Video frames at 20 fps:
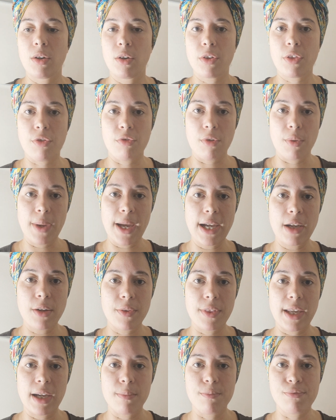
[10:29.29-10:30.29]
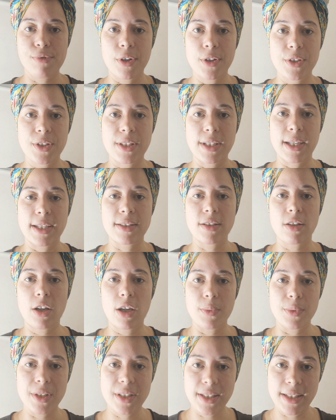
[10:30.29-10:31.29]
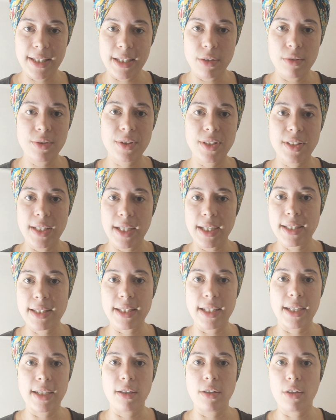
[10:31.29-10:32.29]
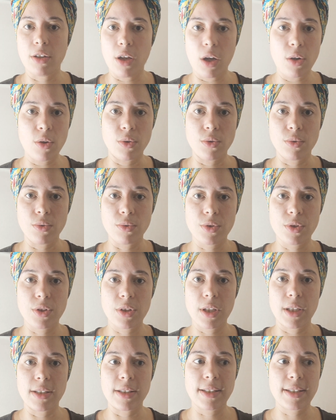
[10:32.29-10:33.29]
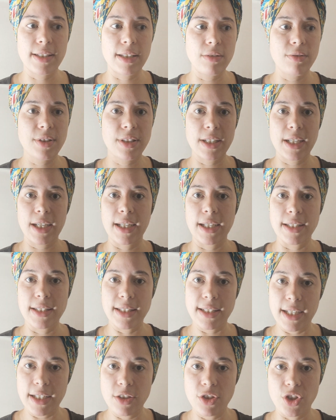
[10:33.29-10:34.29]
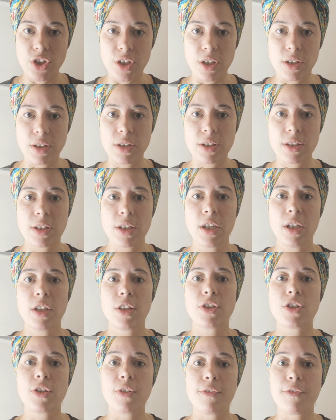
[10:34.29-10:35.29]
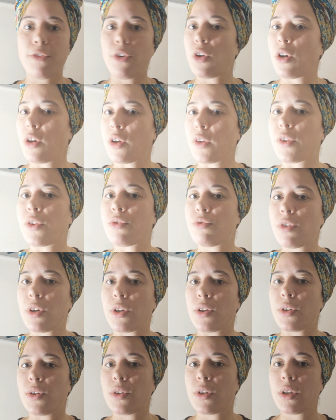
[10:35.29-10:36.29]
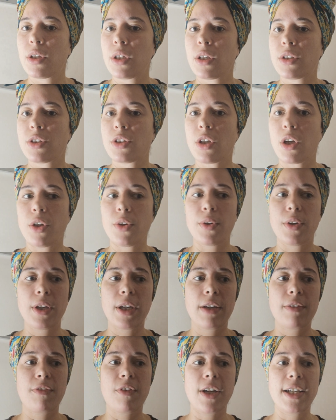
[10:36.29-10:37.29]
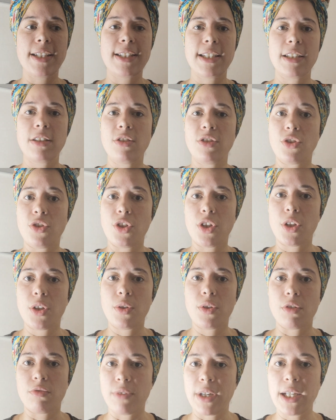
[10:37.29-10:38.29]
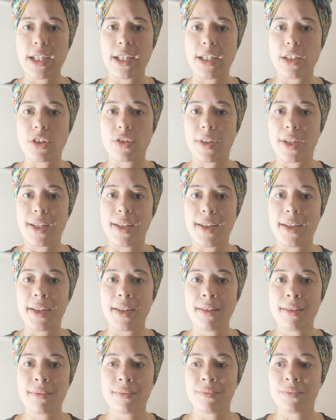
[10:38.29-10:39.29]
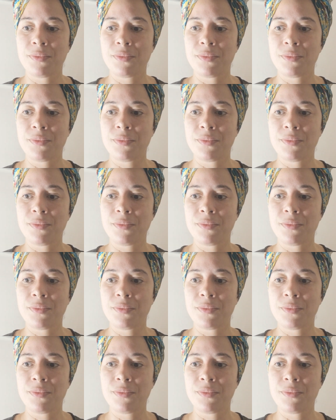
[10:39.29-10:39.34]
throughout that process, I was still setting goals and still setting intentions to follow through. So if I didn't do the Reiki training,